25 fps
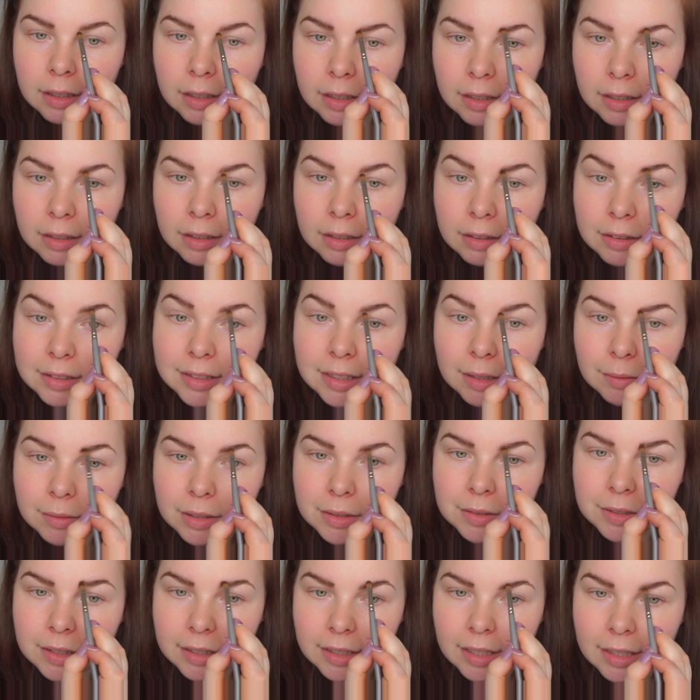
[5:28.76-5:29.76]
And
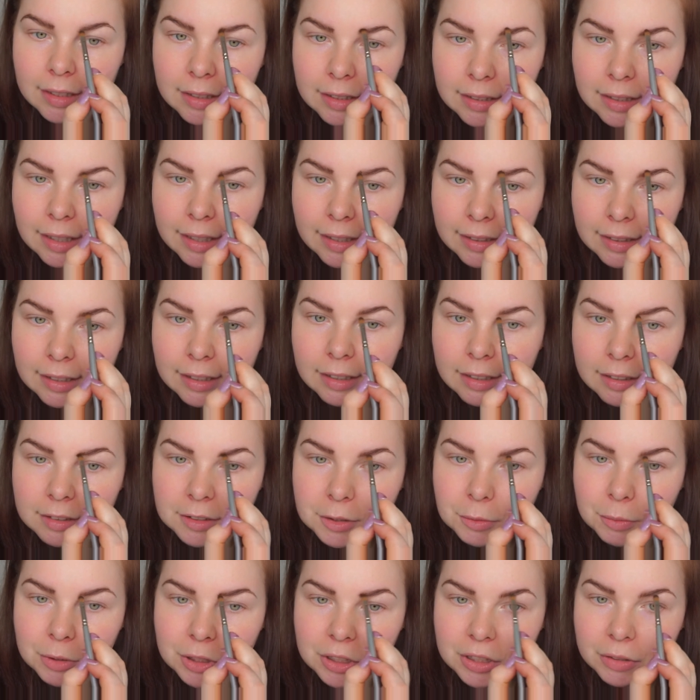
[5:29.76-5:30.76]
sometimes I had like the
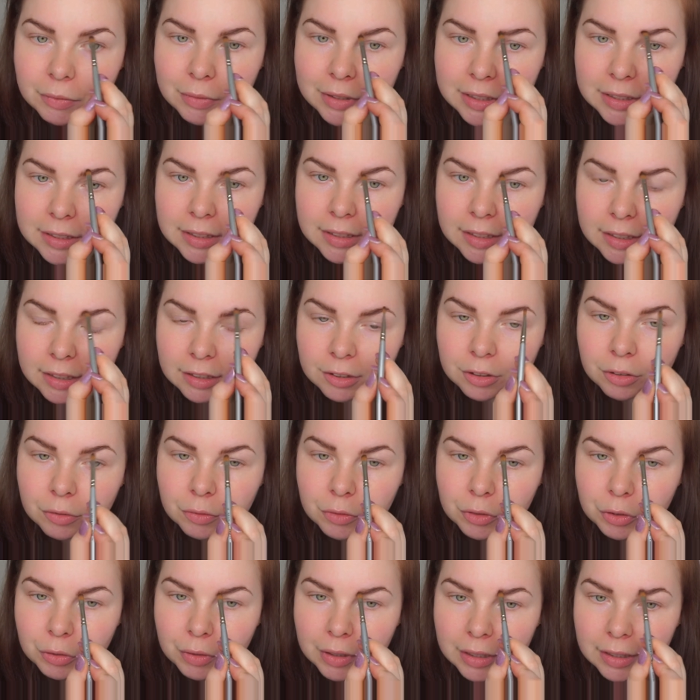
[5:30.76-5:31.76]
girls which they were scared
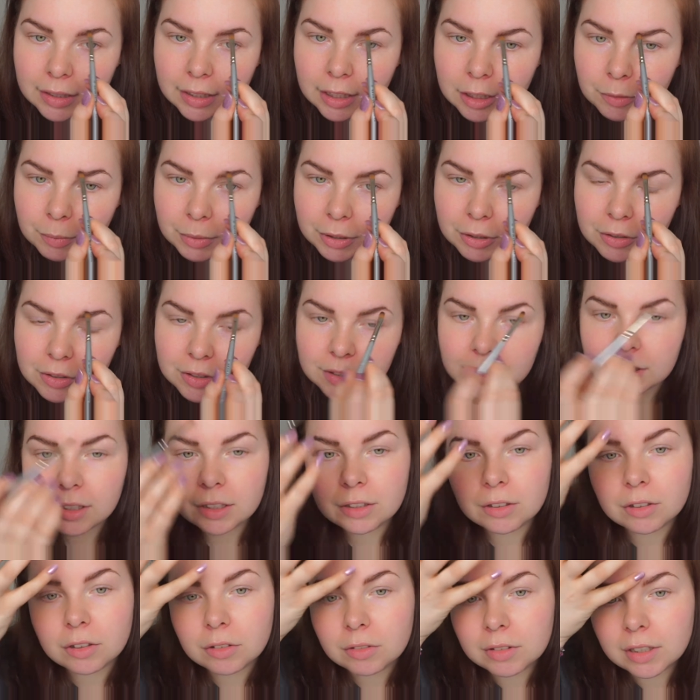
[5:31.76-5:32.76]
of doing that because
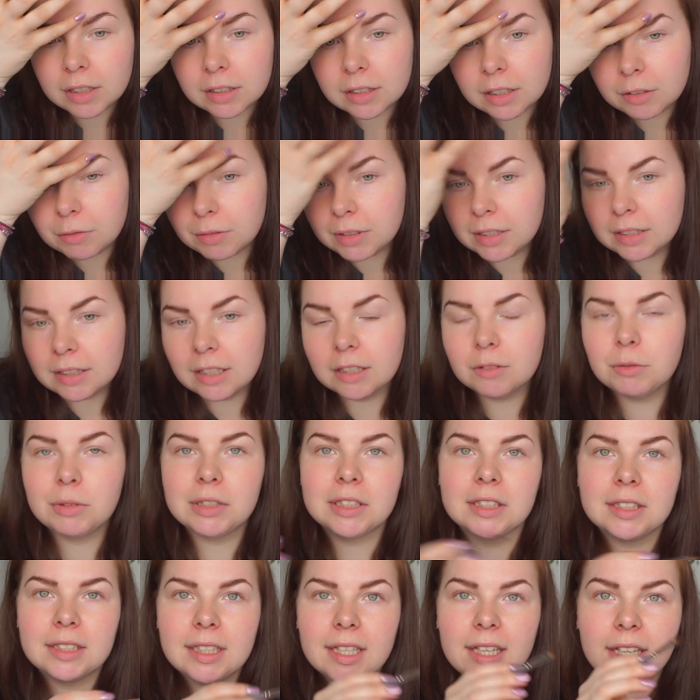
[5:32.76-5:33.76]
they know that that
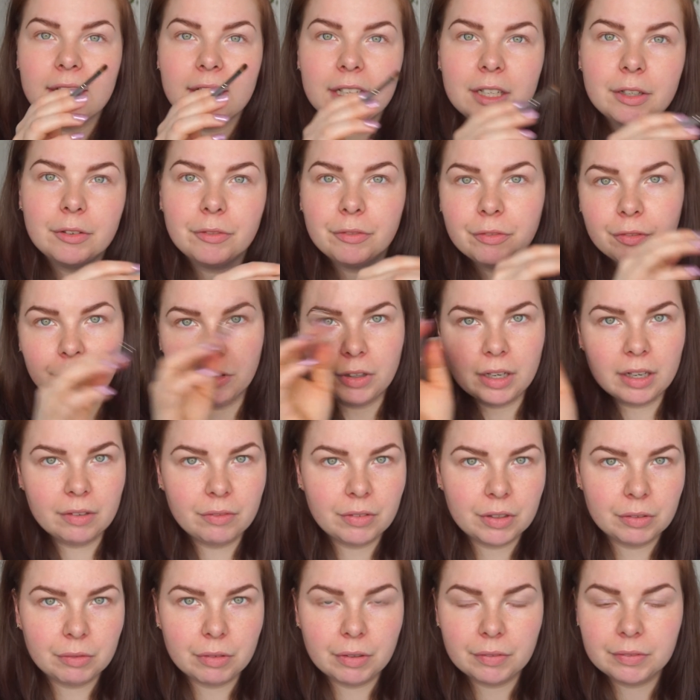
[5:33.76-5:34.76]
will stay
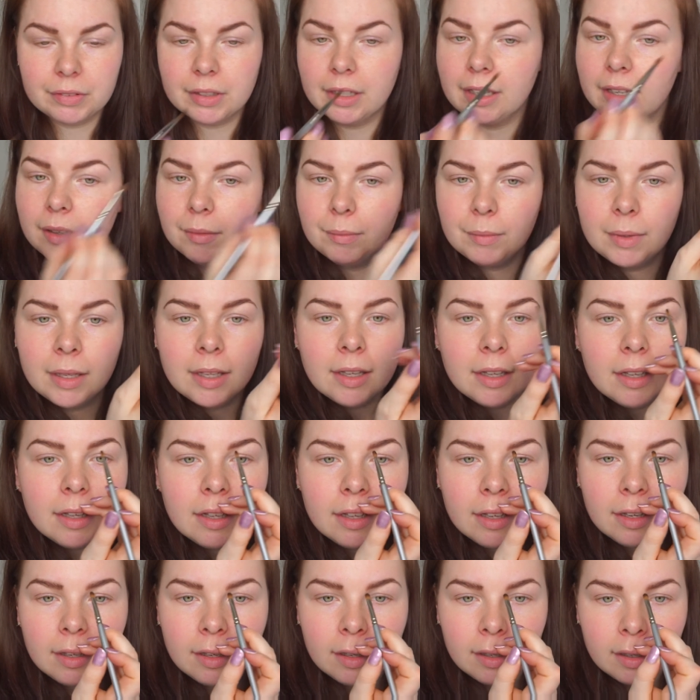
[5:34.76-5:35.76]
forever with them
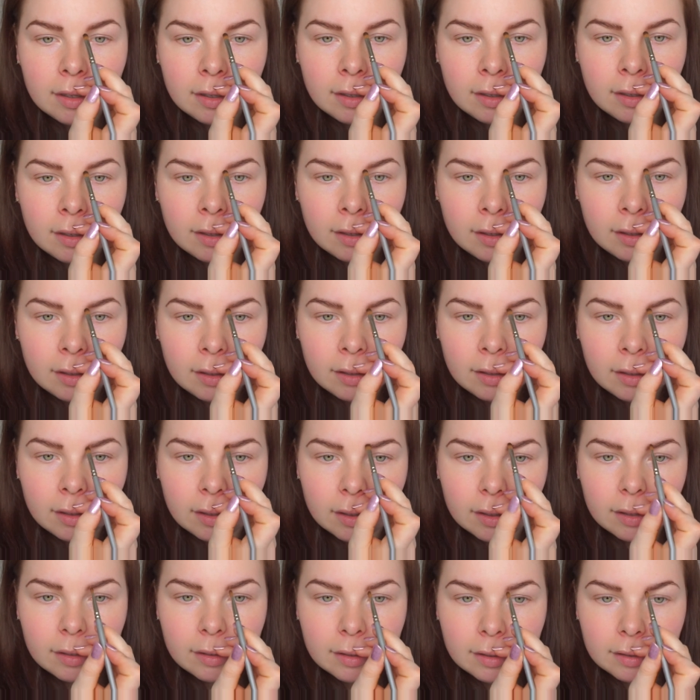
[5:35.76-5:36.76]

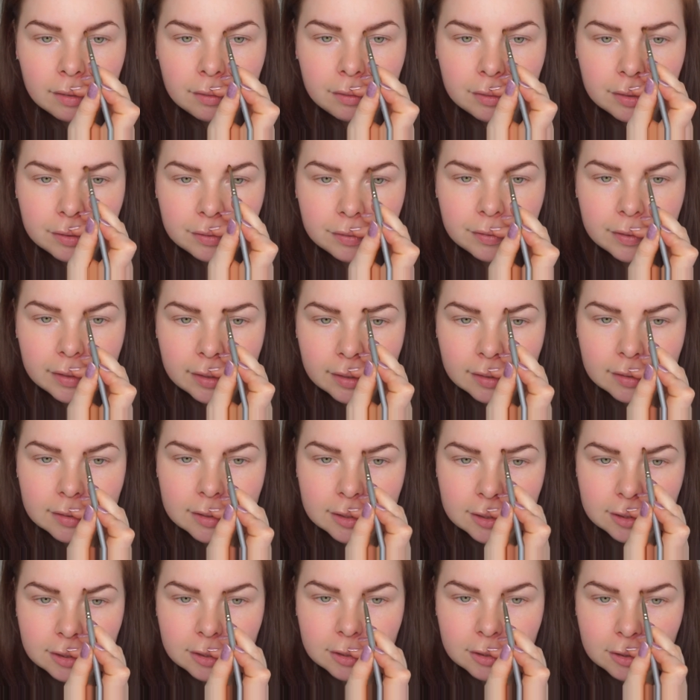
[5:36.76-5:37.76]
and everything.
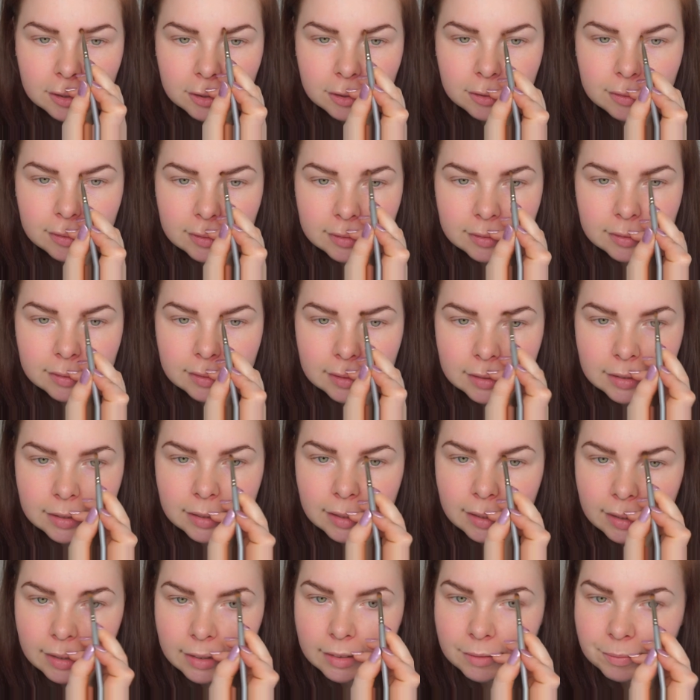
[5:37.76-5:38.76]
So
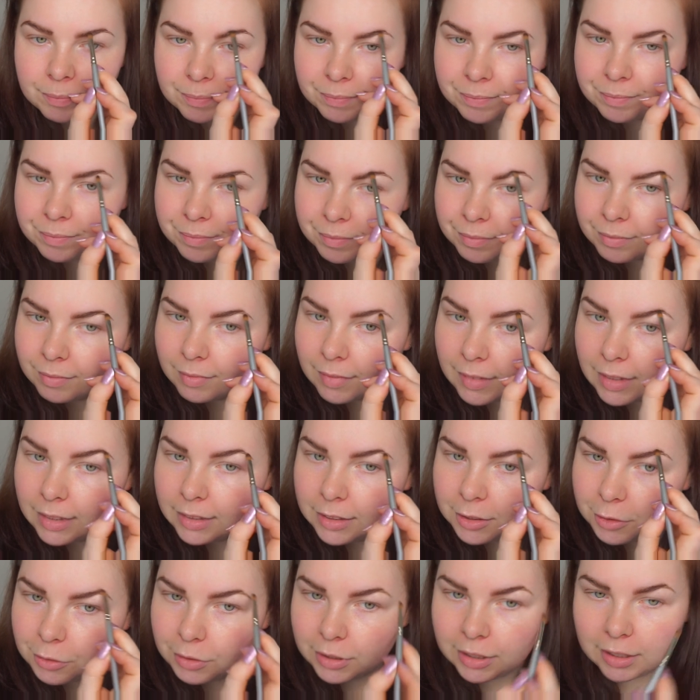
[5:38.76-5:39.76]
yeah,
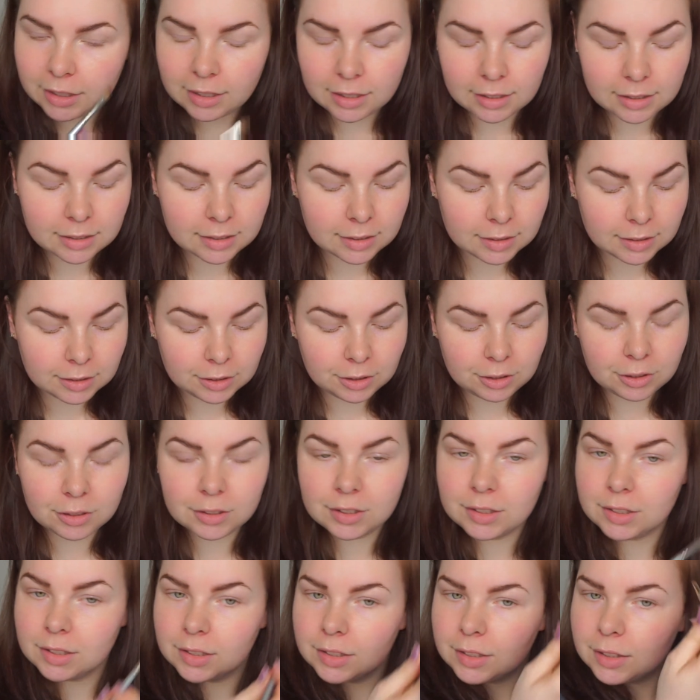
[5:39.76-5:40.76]
this trick, it's
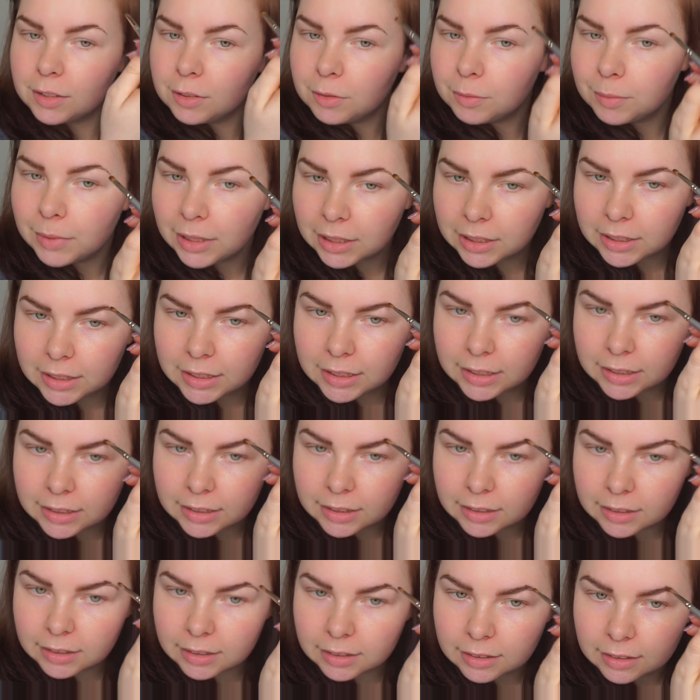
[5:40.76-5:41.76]
just so much
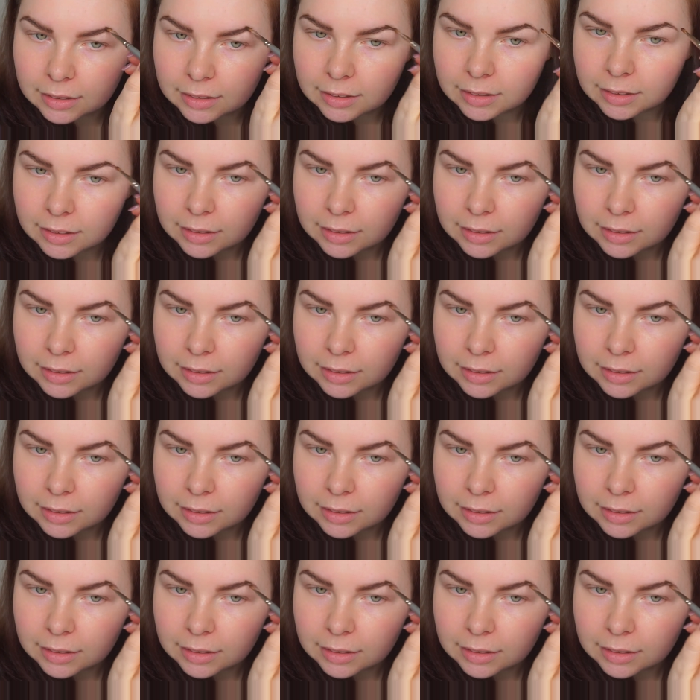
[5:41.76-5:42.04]
easier.